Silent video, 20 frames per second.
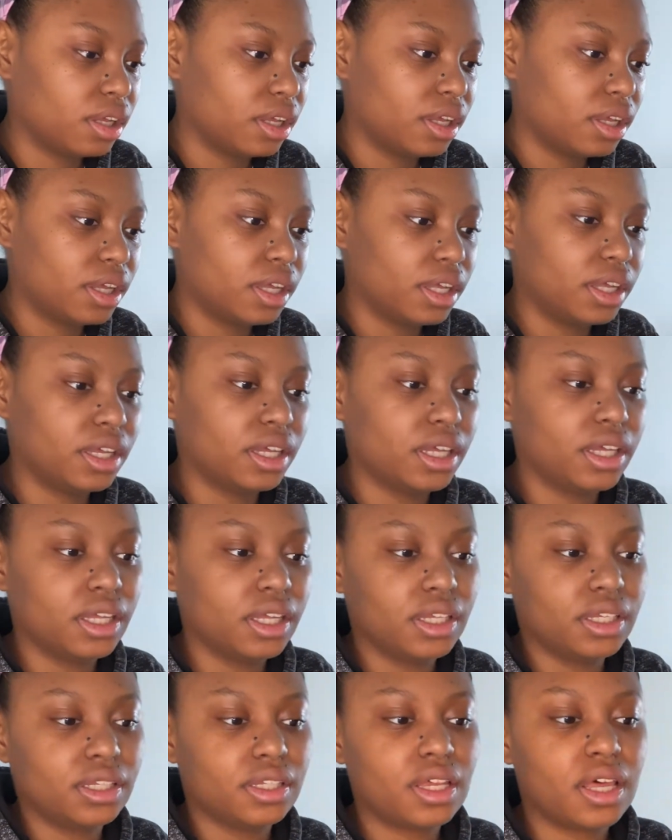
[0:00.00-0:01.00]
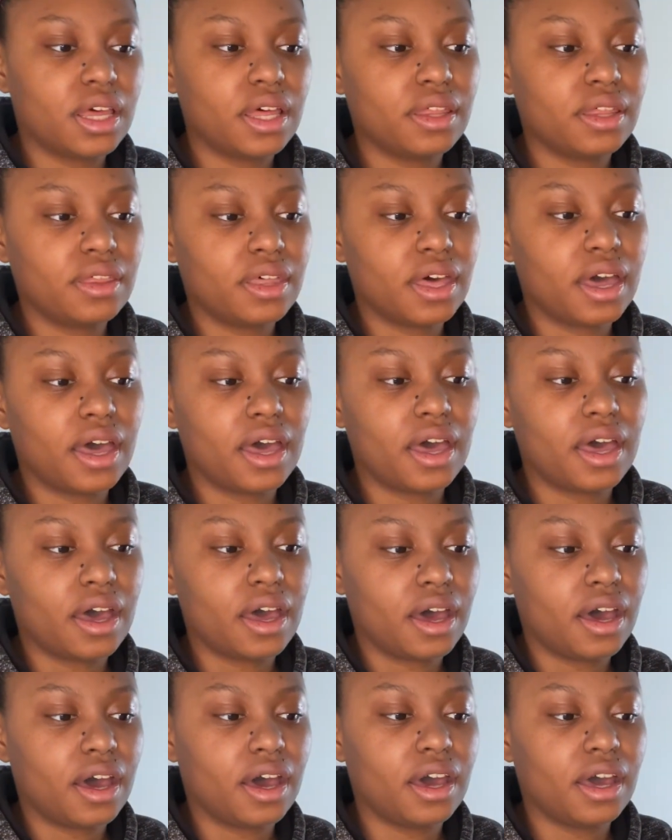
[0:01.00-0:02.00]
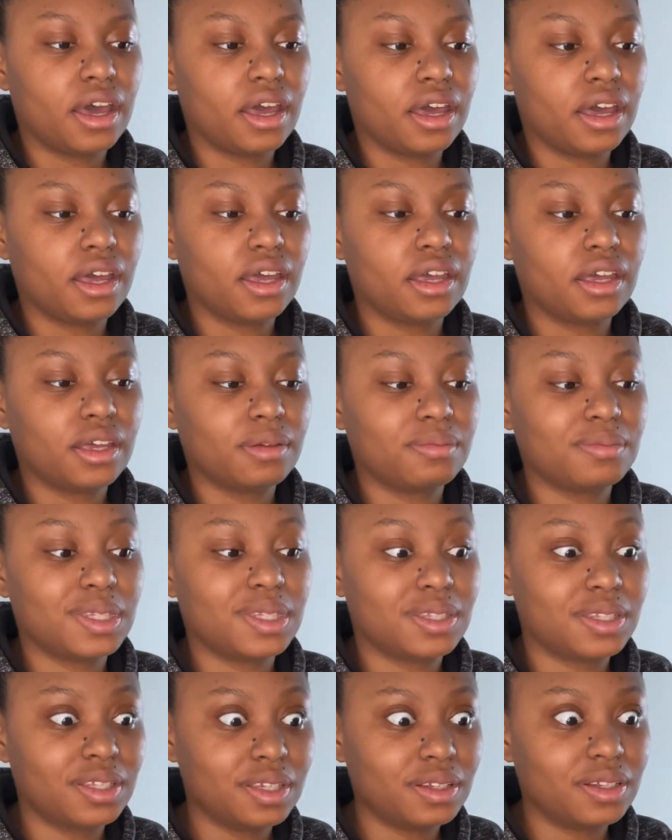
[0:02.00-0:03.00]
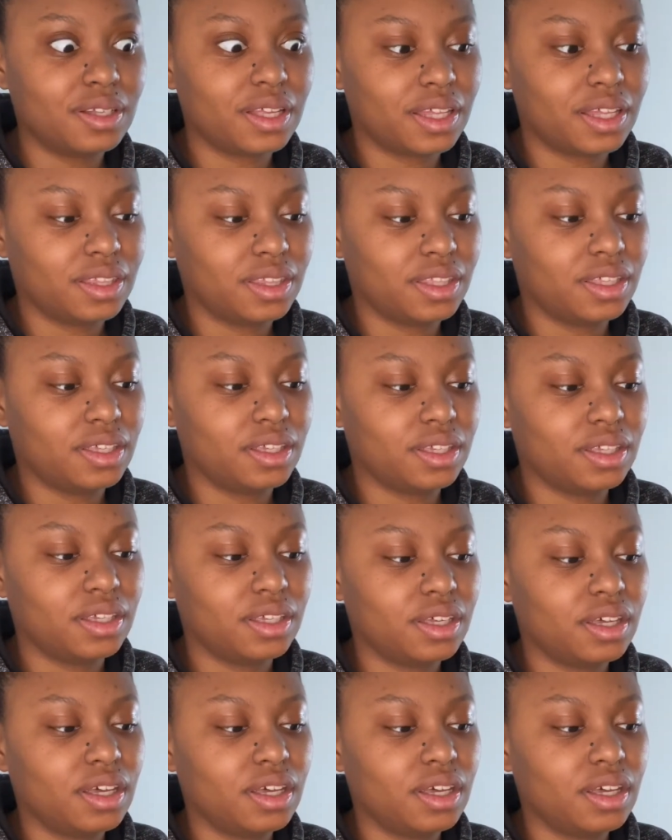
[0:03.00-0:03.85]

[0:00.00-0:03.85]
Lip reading: is that I am still at the